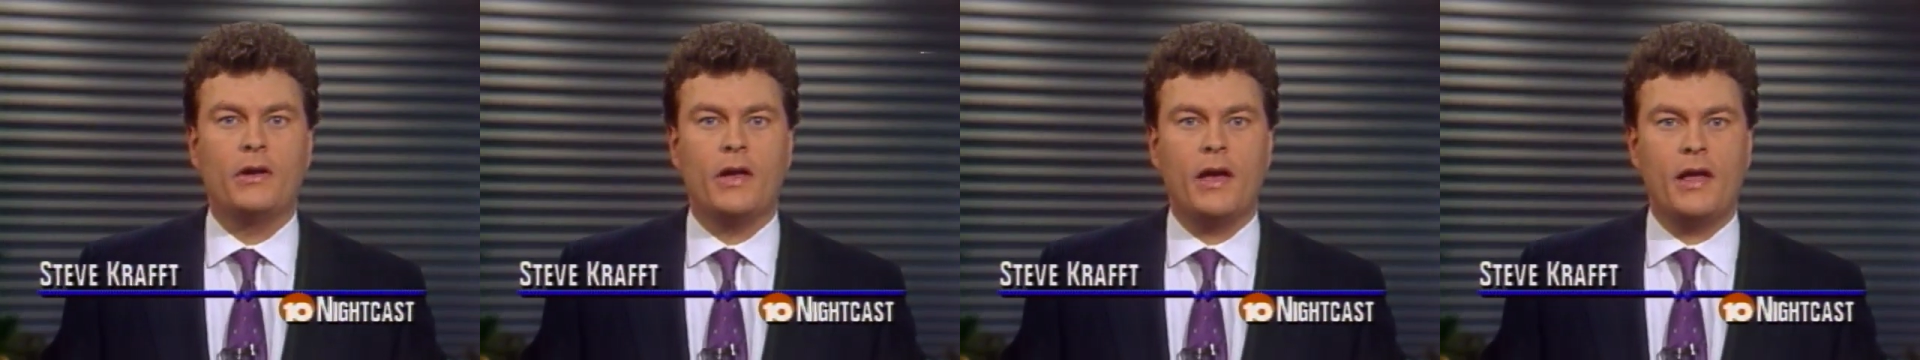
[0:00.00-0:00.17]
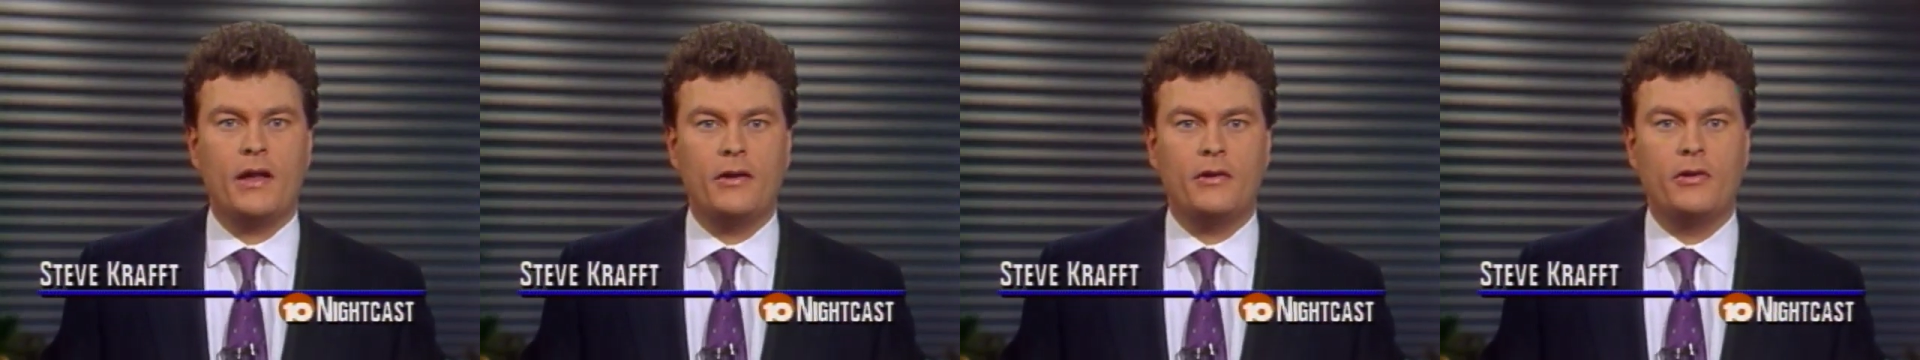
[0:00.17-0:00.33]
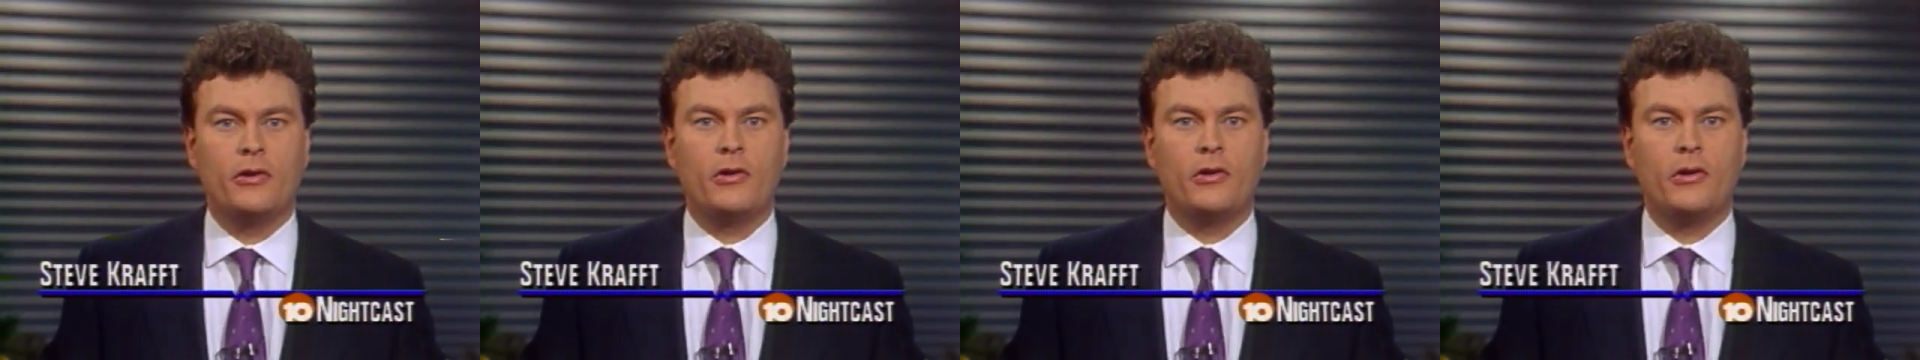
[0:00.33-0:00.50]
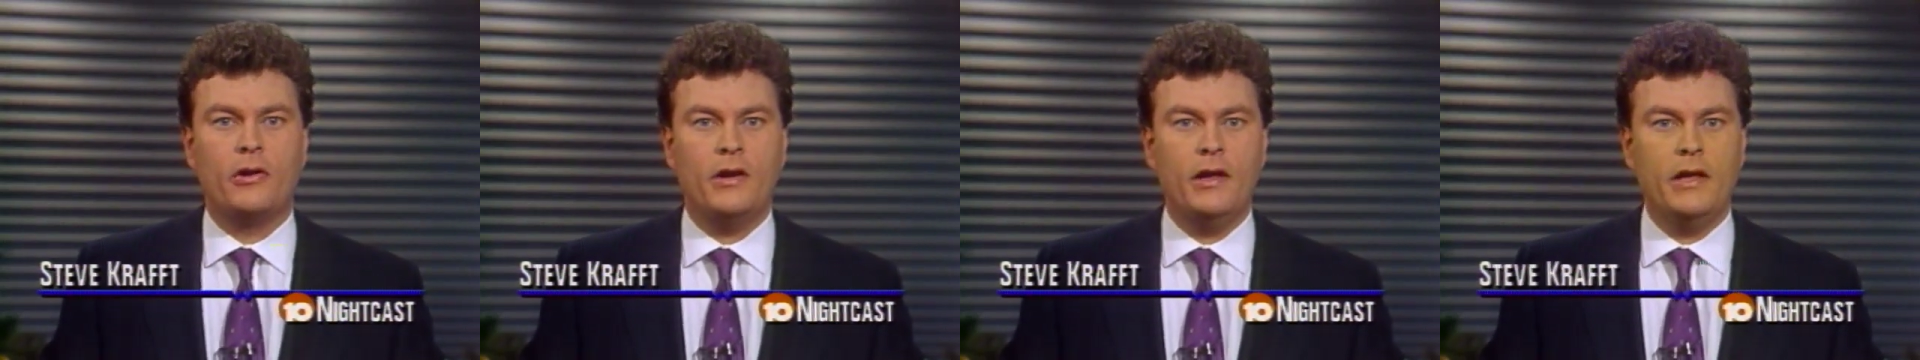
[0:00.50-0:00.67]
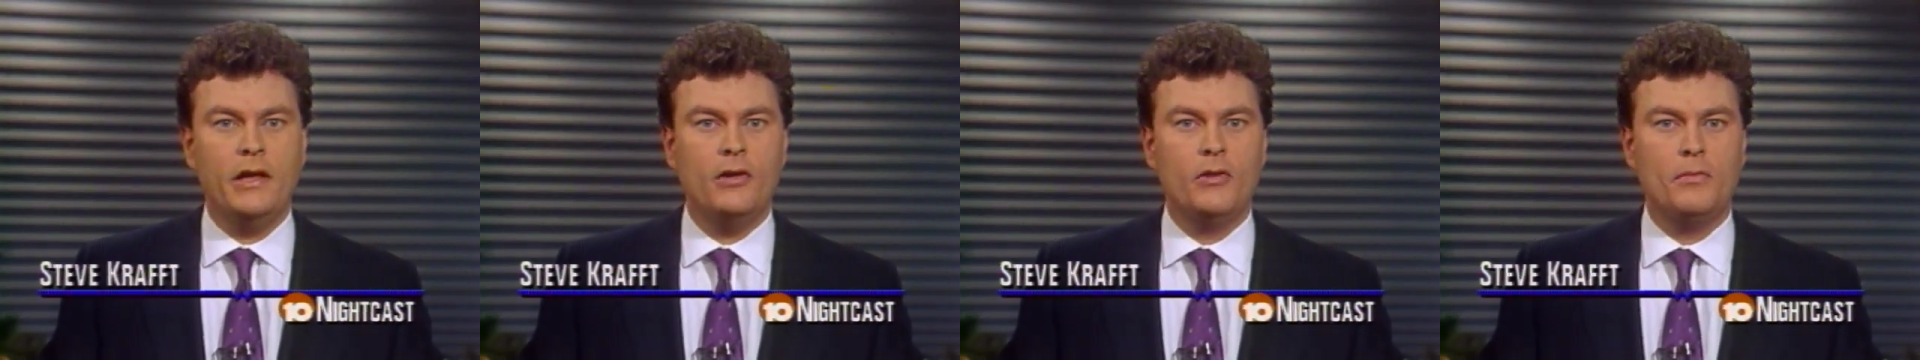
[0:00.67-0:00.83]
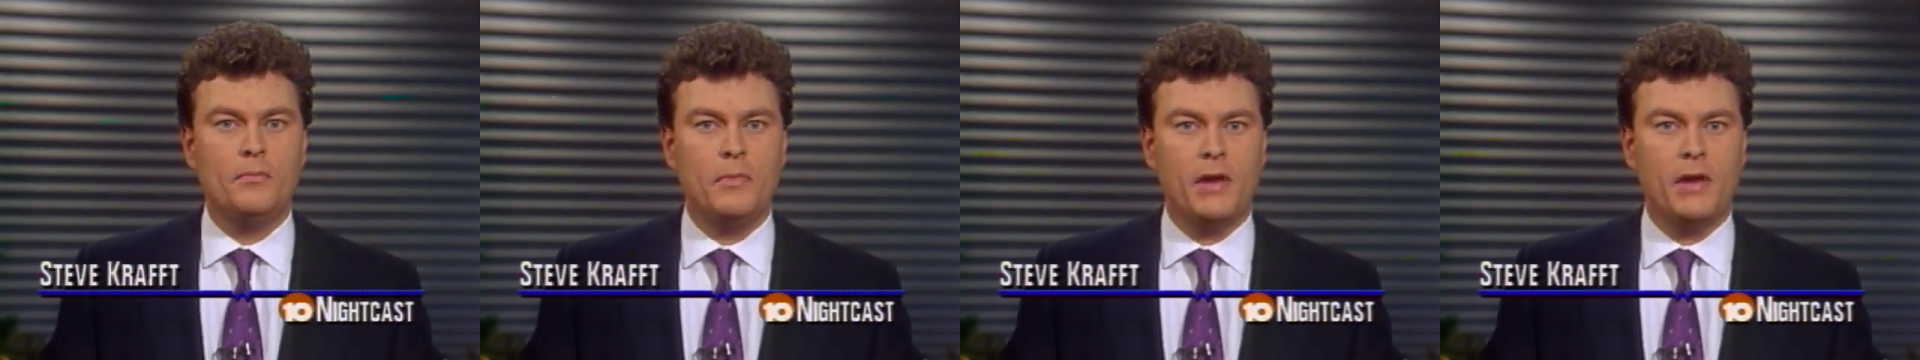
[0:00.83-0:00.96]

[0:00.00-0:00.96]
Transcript: and editor Neil